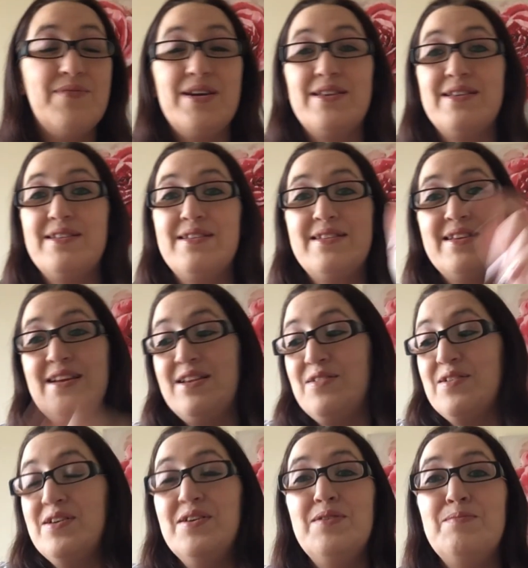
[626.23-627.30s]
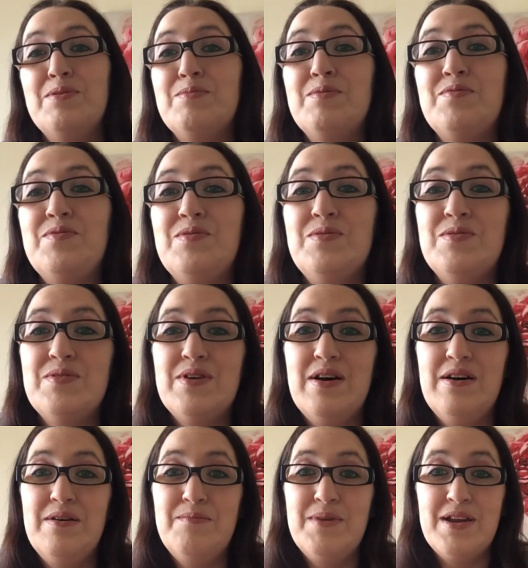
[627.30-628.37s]
read a Cecilia Ahern book before
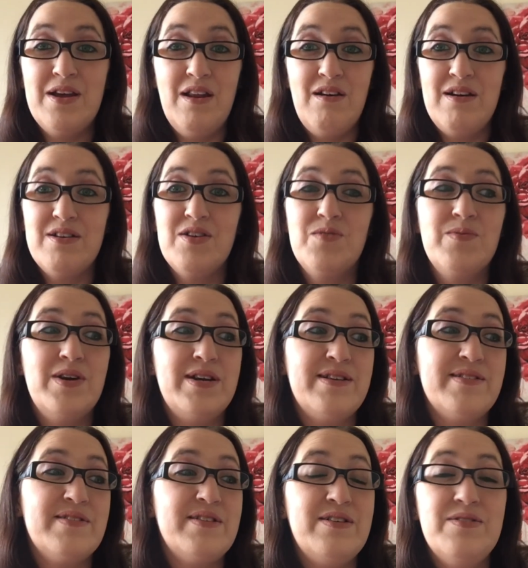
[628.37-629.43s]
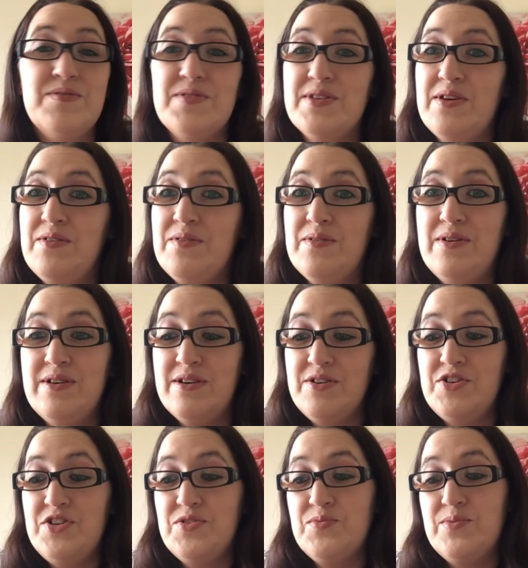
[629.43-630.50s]
um, and I like her writing style so I know
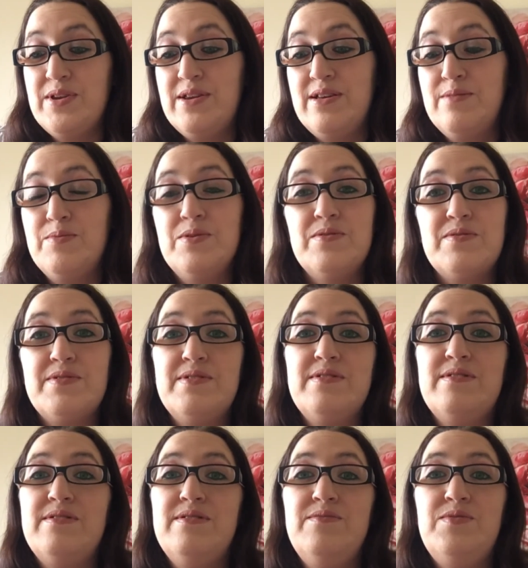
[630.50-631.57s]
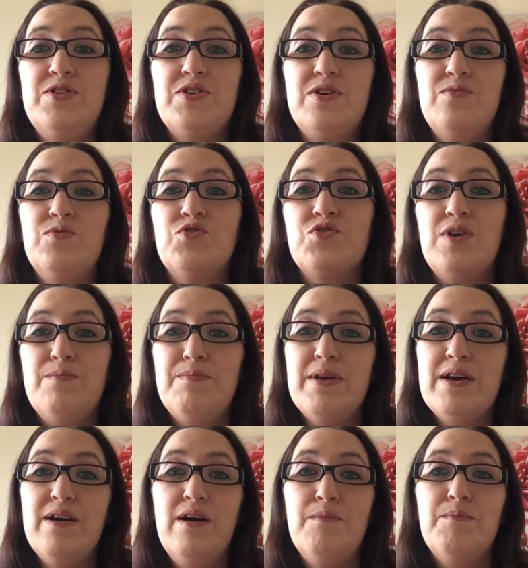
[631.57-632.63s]
she's written other books which I will try and
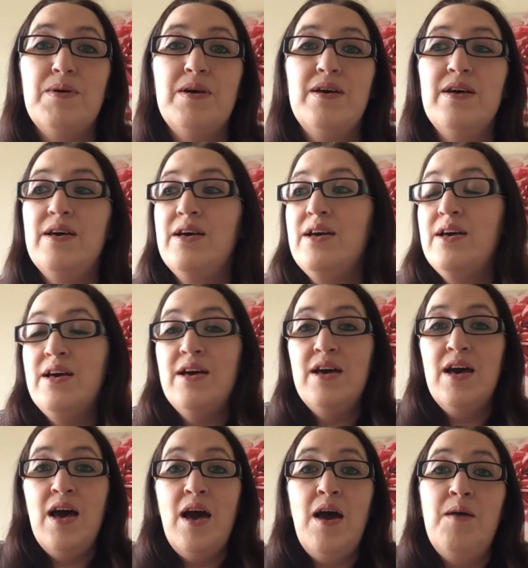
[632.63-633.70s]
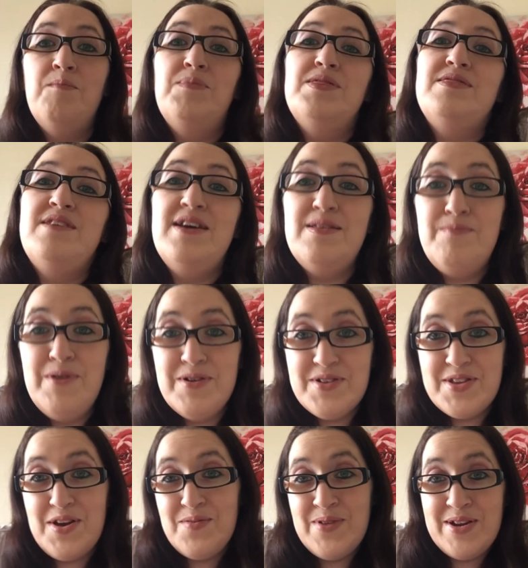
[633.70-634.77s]
pick up. But they're the books
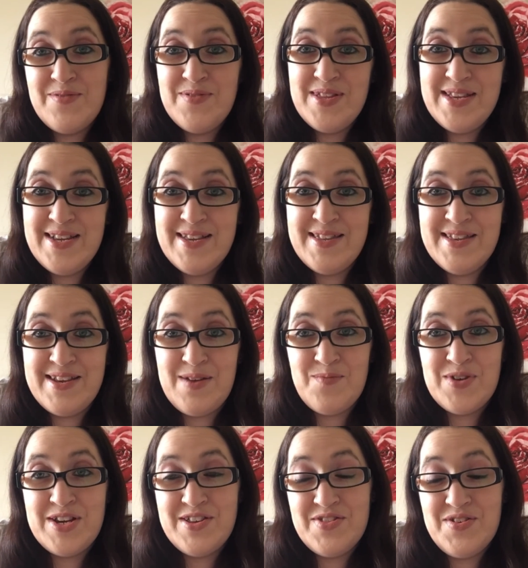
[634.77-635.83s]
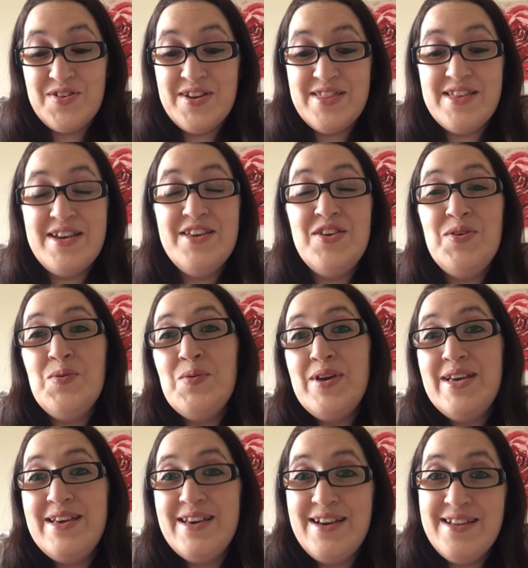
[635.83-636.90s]
that I read for the Tis the Damn Readathon. Thank you
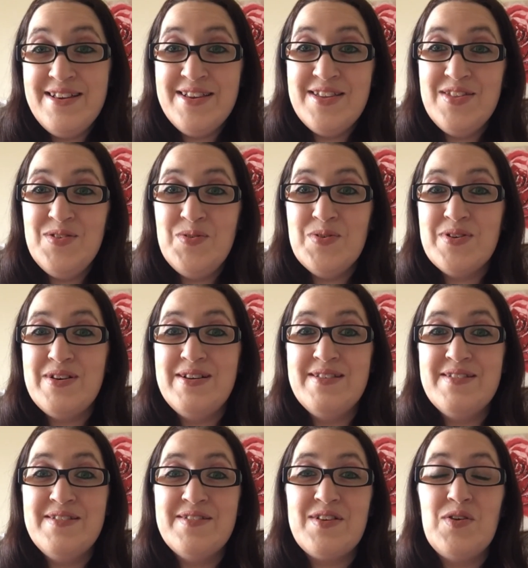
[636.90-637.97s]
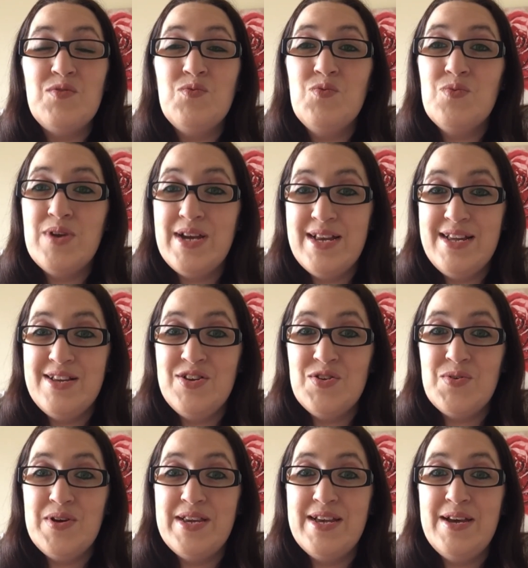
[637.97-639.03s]
again to the organisers, I really
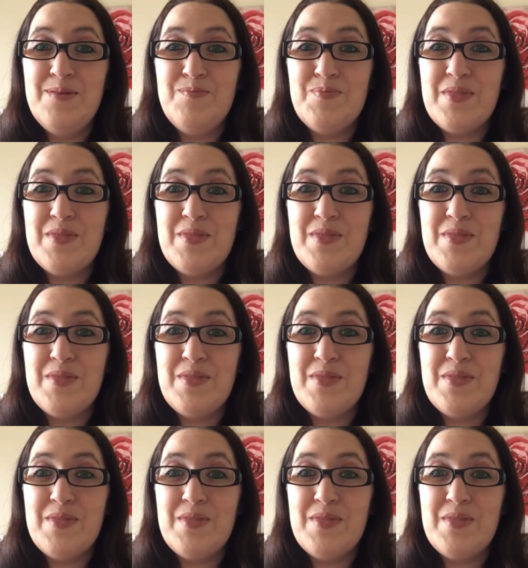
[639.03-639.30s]
enjoyed it